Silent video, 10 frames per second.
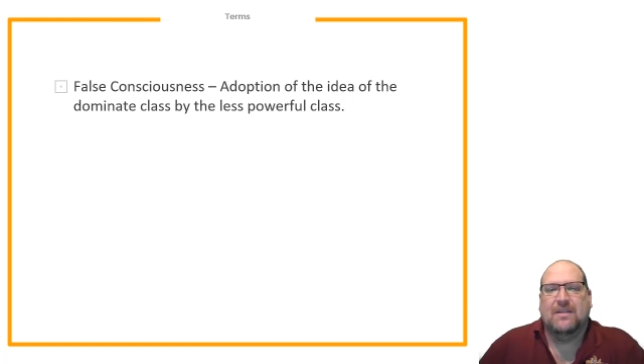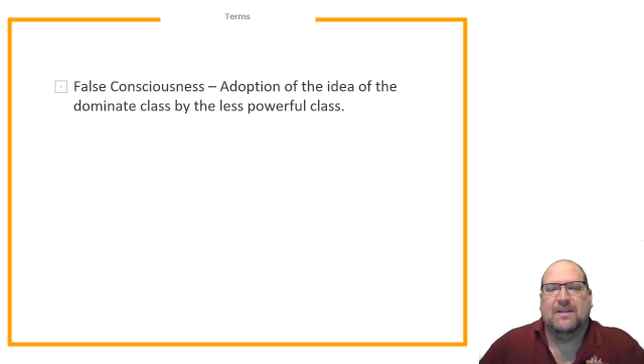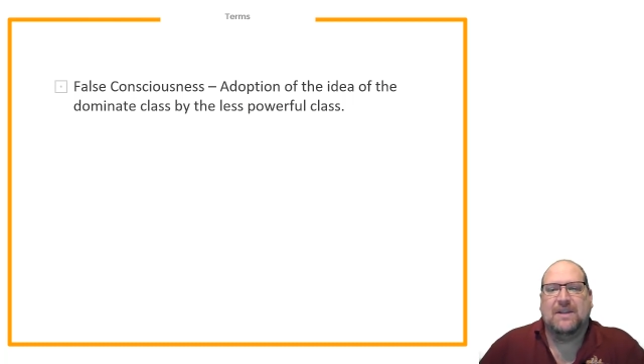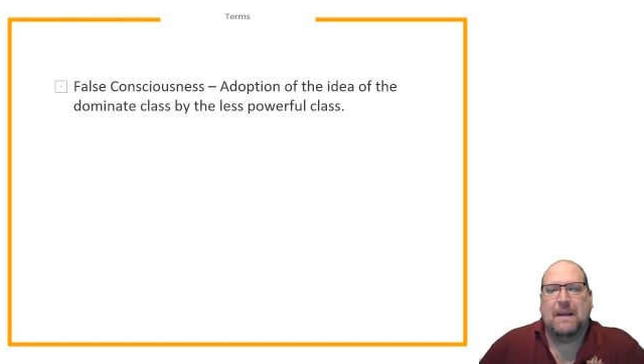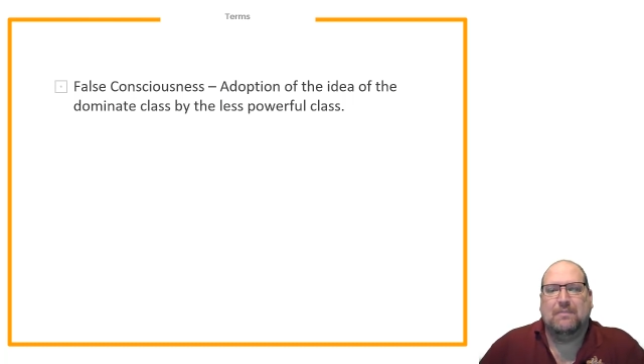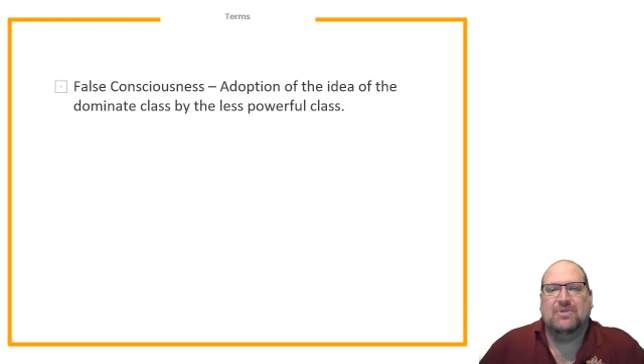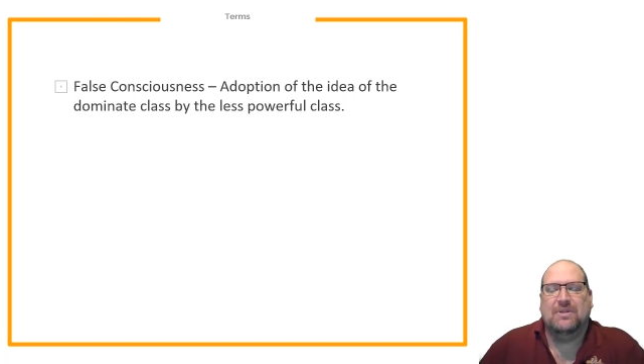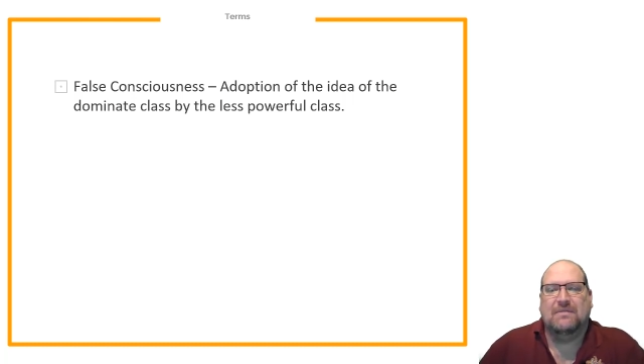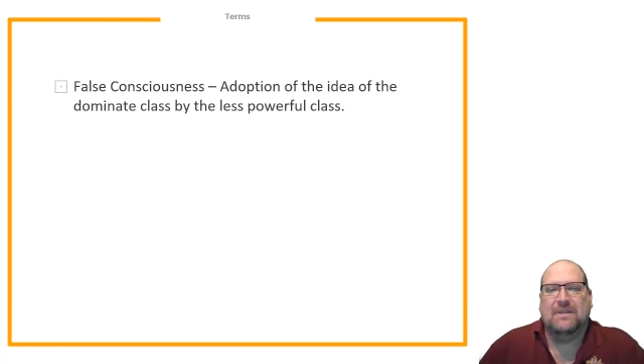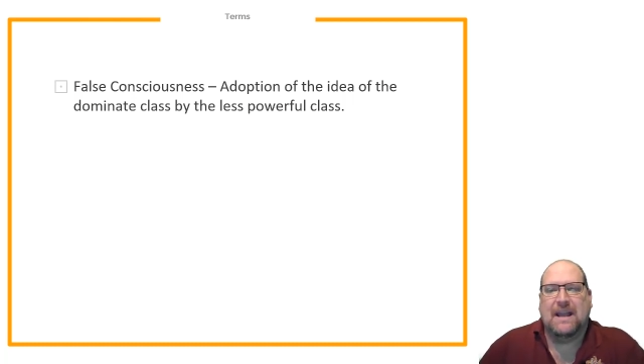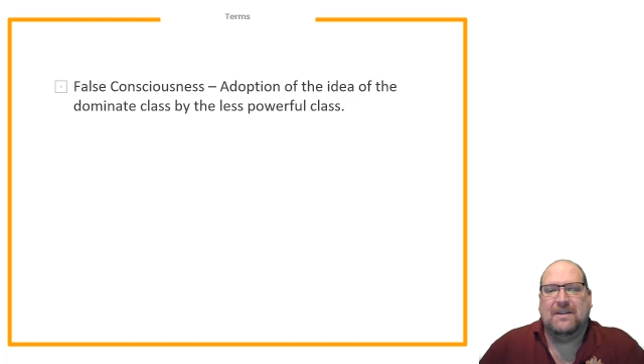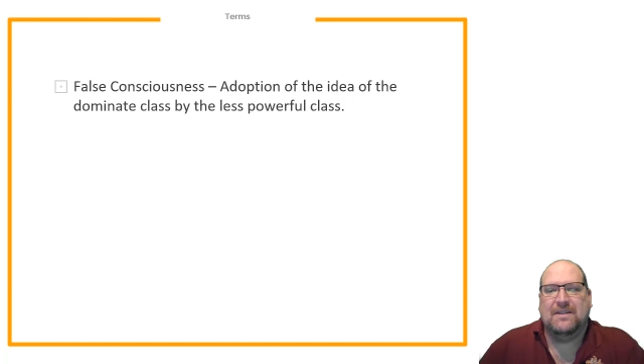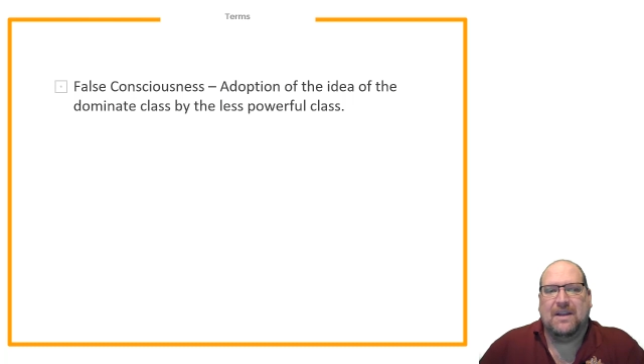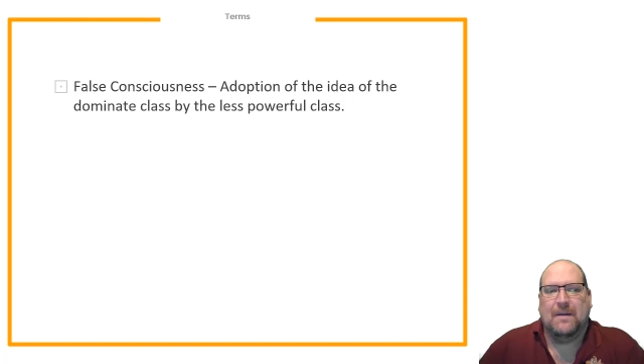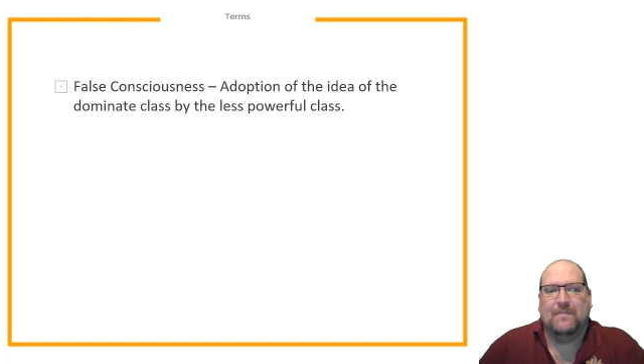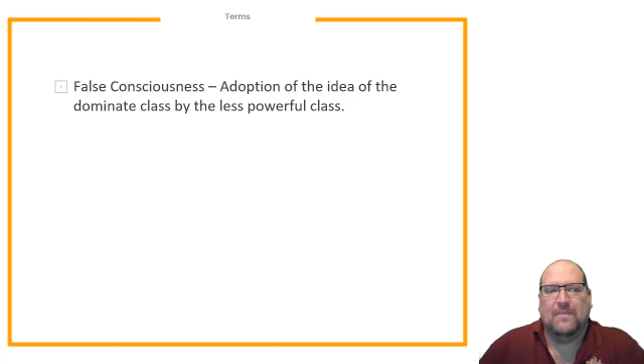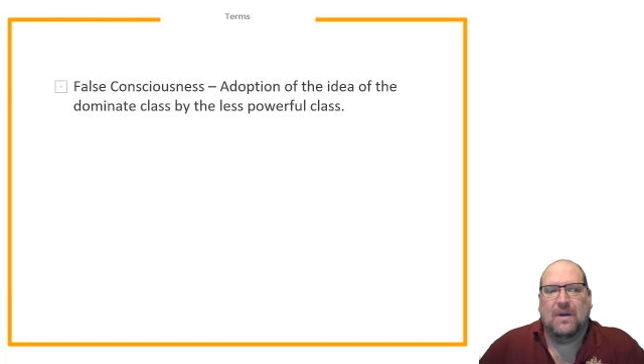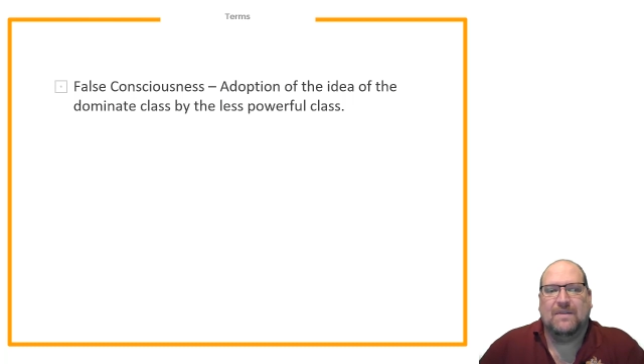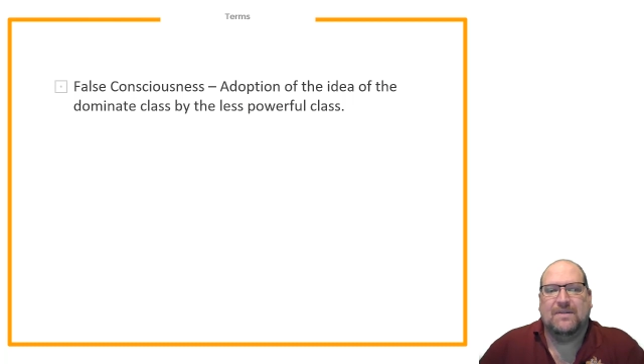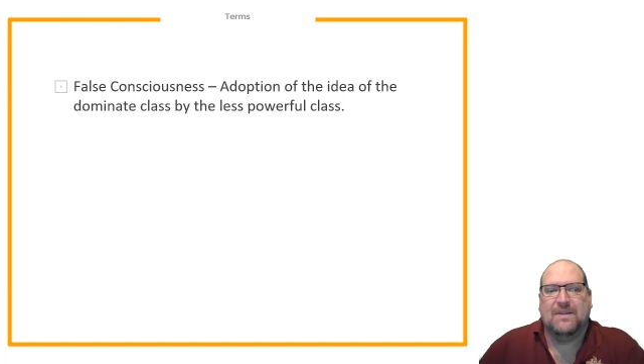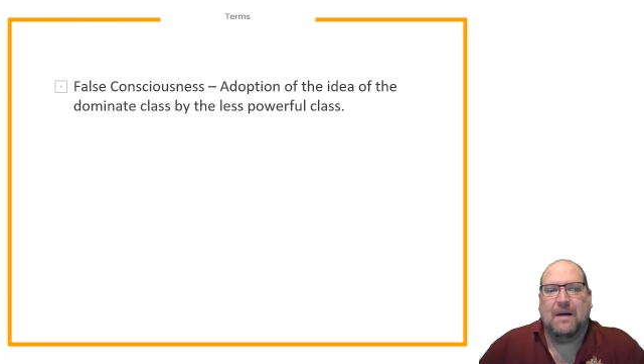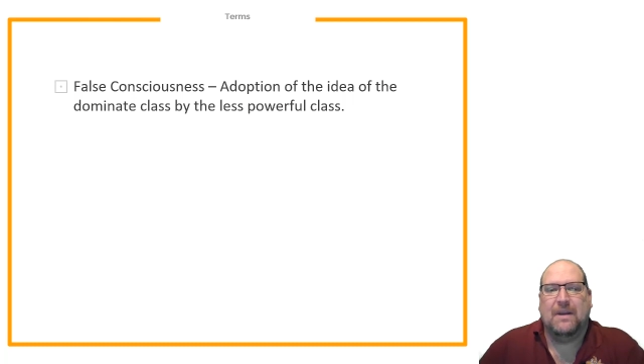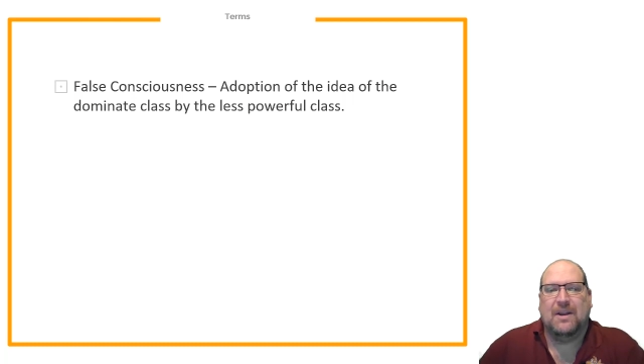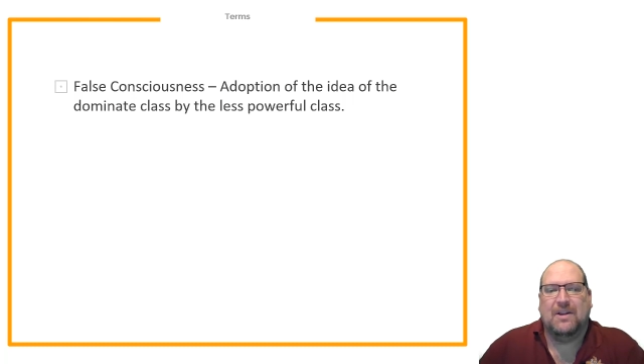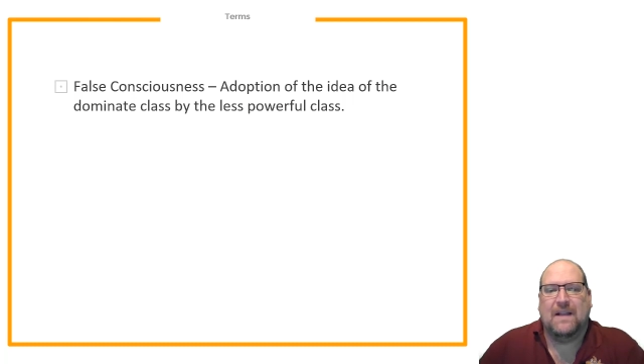the adoption of the idea of the dominant